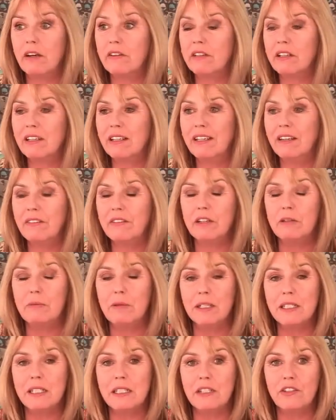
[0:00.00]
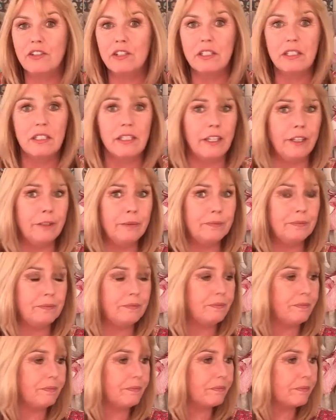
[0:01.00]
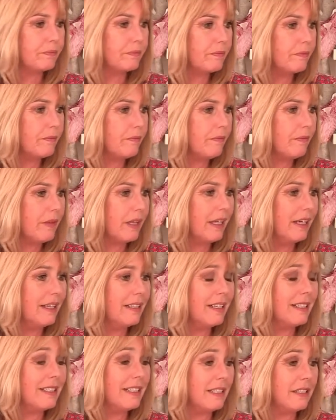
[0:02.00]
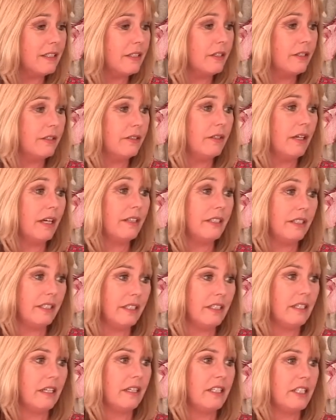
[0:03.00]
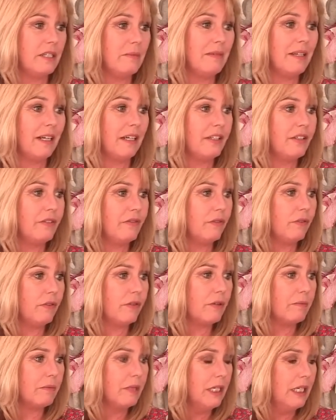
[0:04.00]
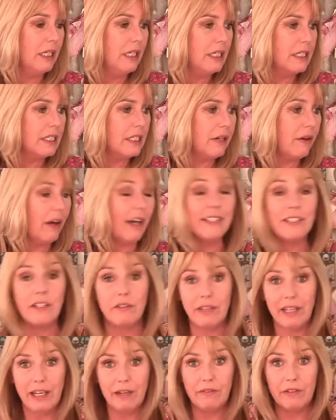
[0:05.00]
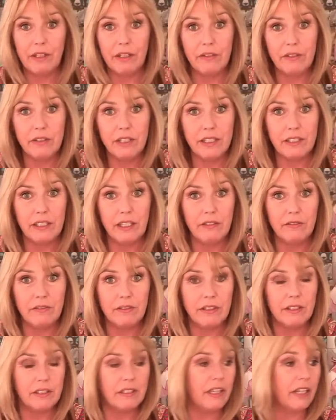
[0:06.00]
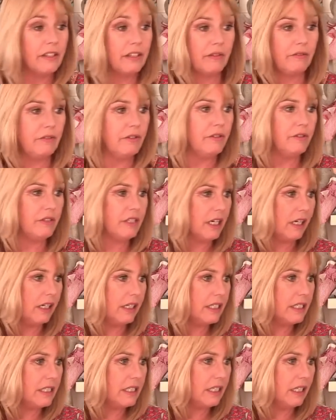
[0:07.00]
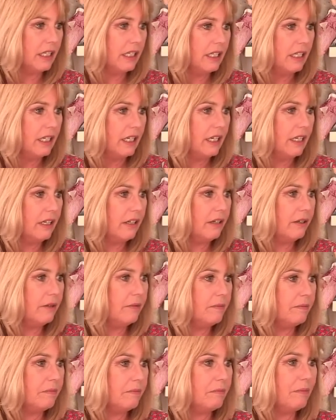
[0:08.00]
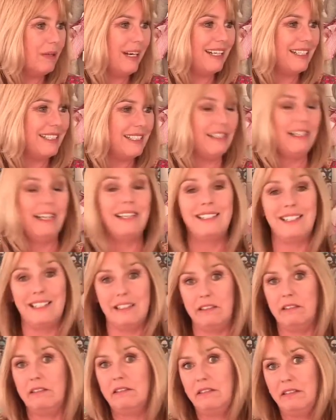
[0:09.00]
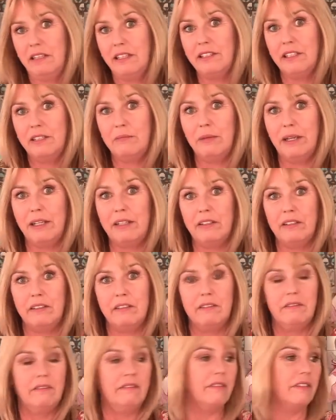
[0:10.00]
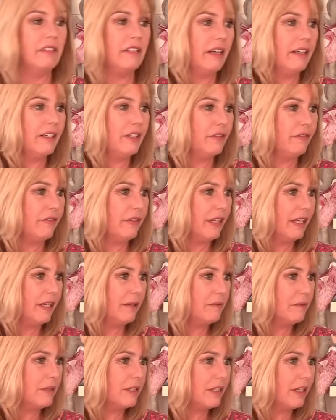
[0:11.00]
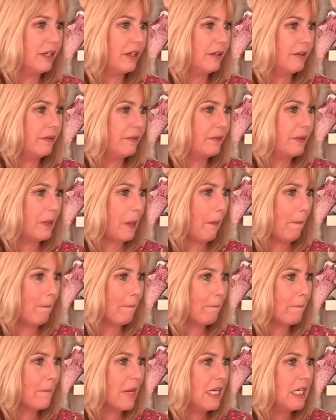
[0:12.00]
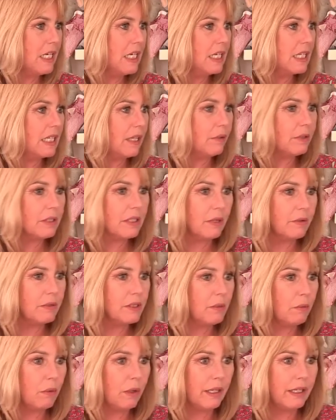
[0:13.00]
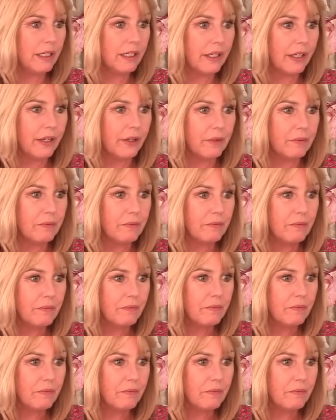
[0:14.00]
I think I left there about six years ago. And I did do I did design some dies for them. So I don't have those. I don't I don't use dies. Um, but I, I did I did make dies for them. So yeah, that that was a while ago.